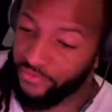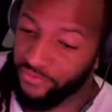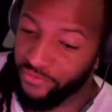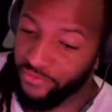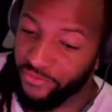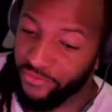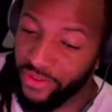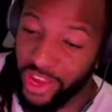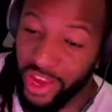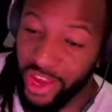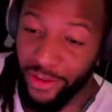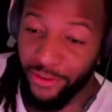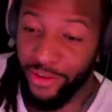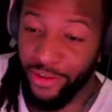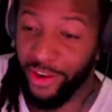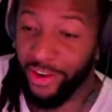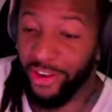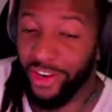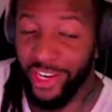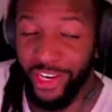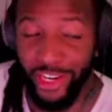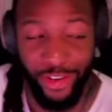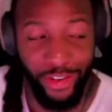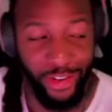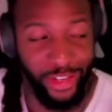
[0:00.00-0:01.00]
Yeah, very
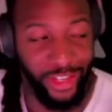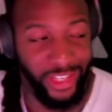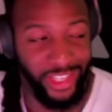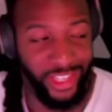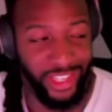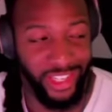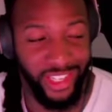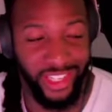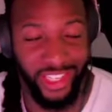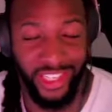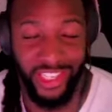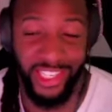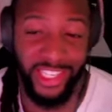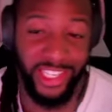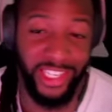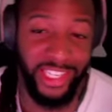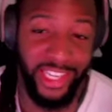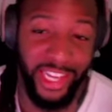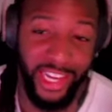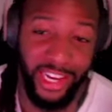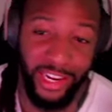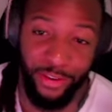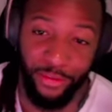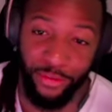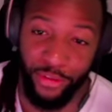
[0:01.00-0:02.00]
interesting because he did
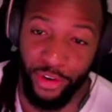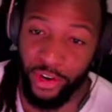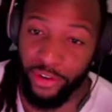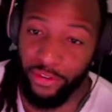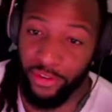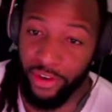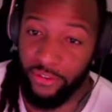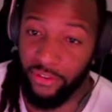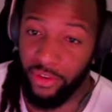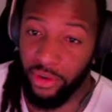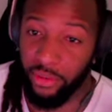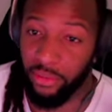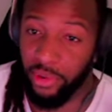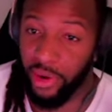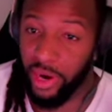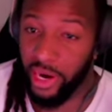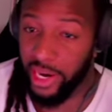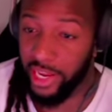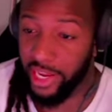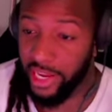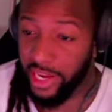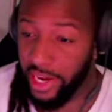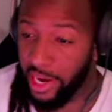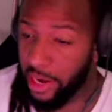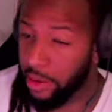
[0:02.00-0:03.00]
that in front of
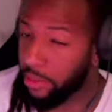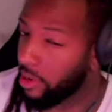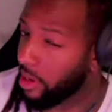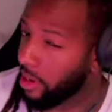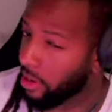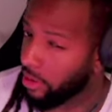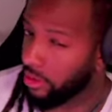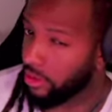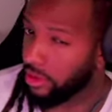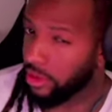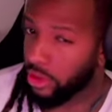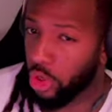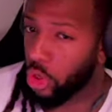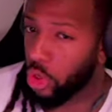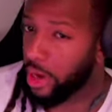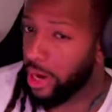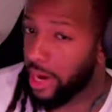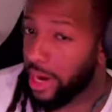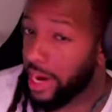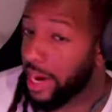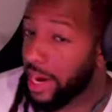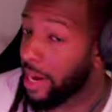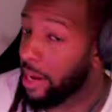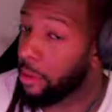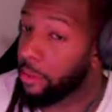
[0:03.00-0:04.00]
everybody, and everybody
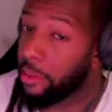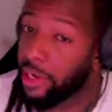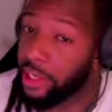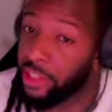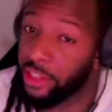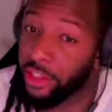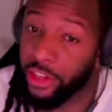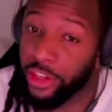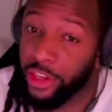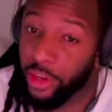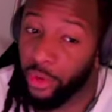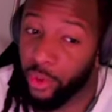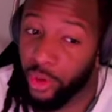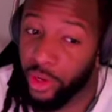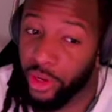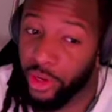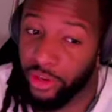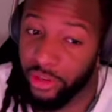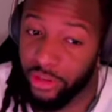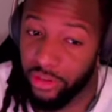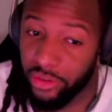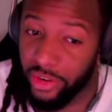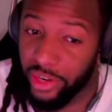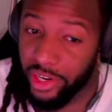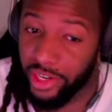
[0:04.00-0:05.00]
not everybody took it well,
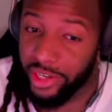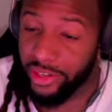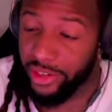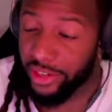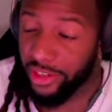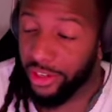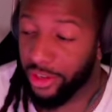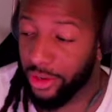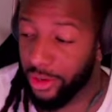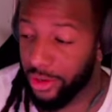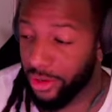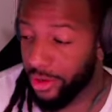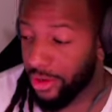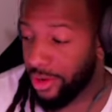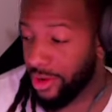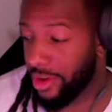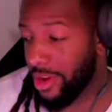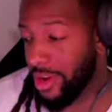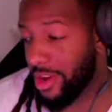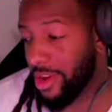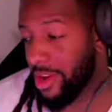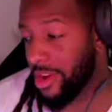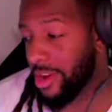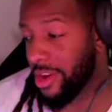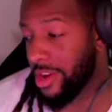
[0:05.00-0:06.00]
right? So.
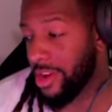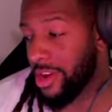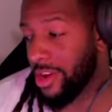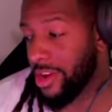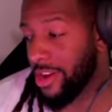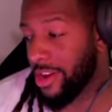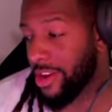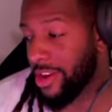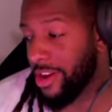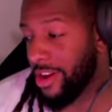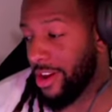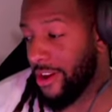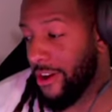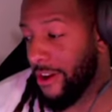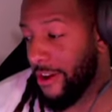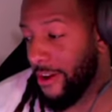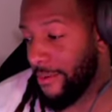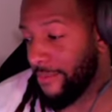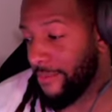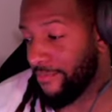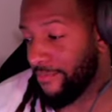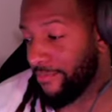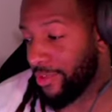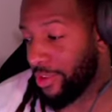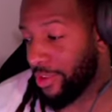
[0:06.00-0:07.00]
Um,
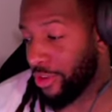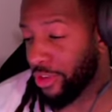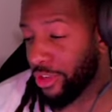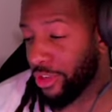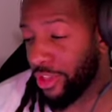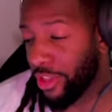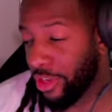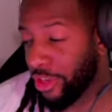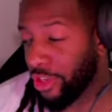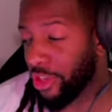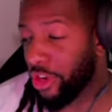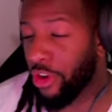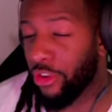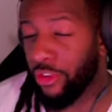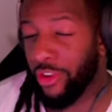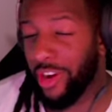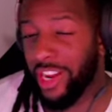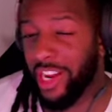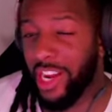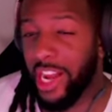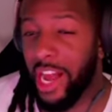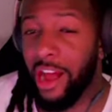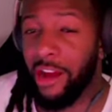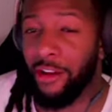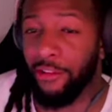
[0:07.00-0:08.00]
so there's already
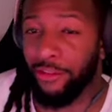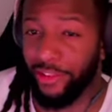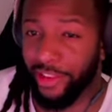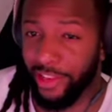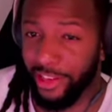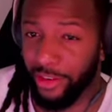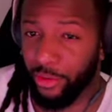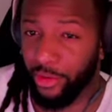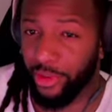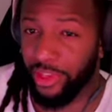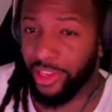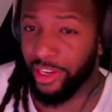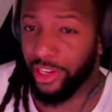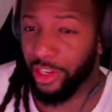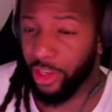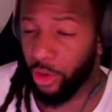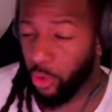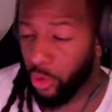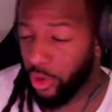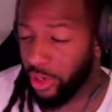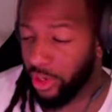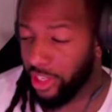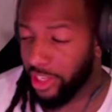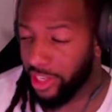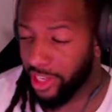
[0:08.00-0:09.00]
conflict within the
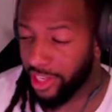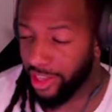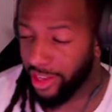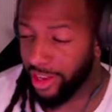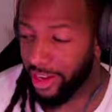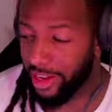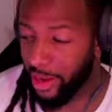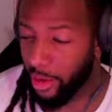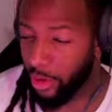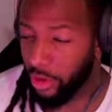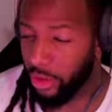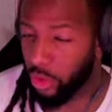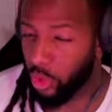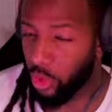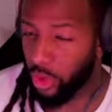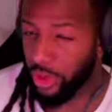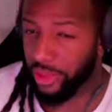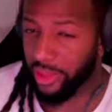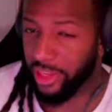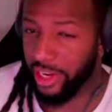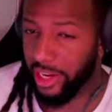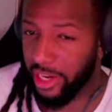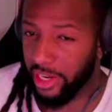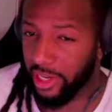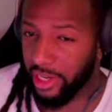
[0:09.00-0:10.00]
Quincy. I thought that was one
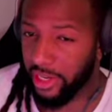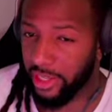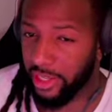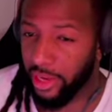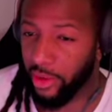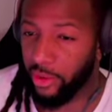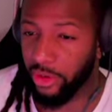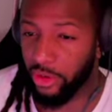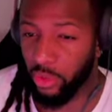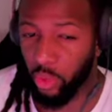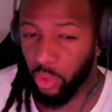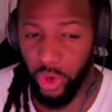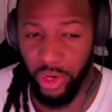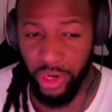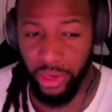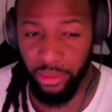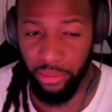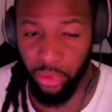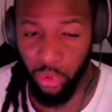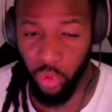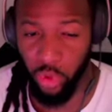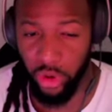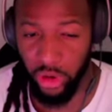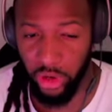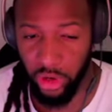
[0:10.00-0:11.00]
thing that was one
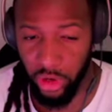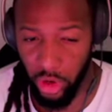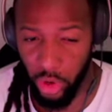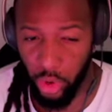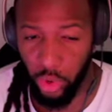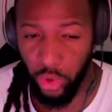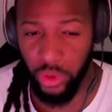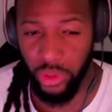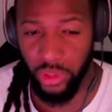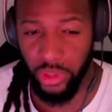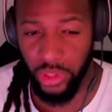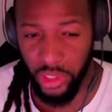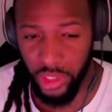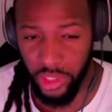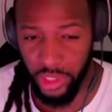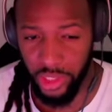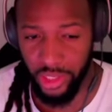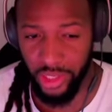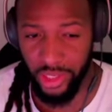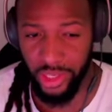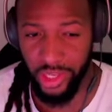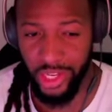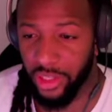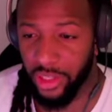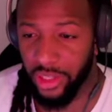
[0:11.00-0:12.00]
important note to
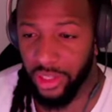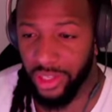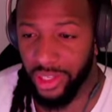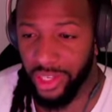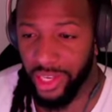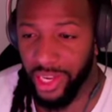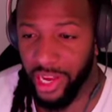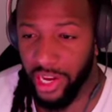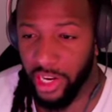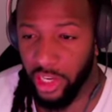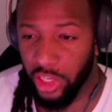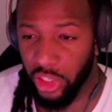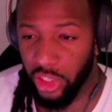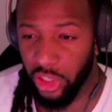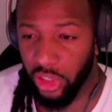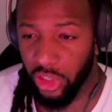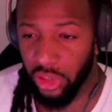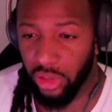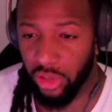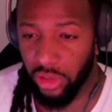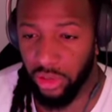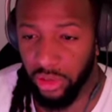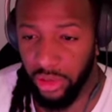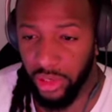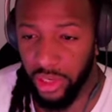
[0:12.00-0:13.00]
to kind of
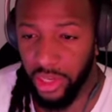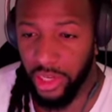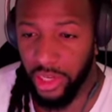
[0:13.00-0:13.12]
just